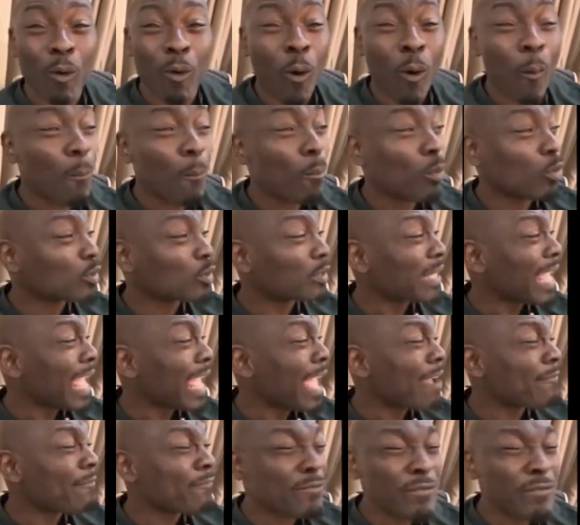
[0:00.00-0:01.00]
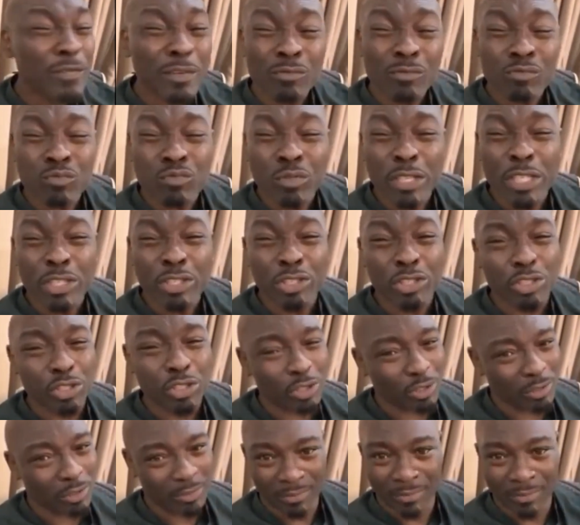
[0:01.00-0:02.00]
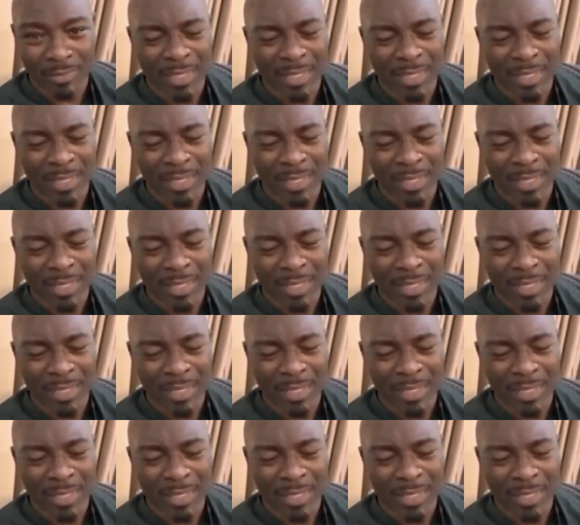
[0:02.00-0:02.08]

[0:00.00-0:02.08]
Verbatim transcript: almost every region.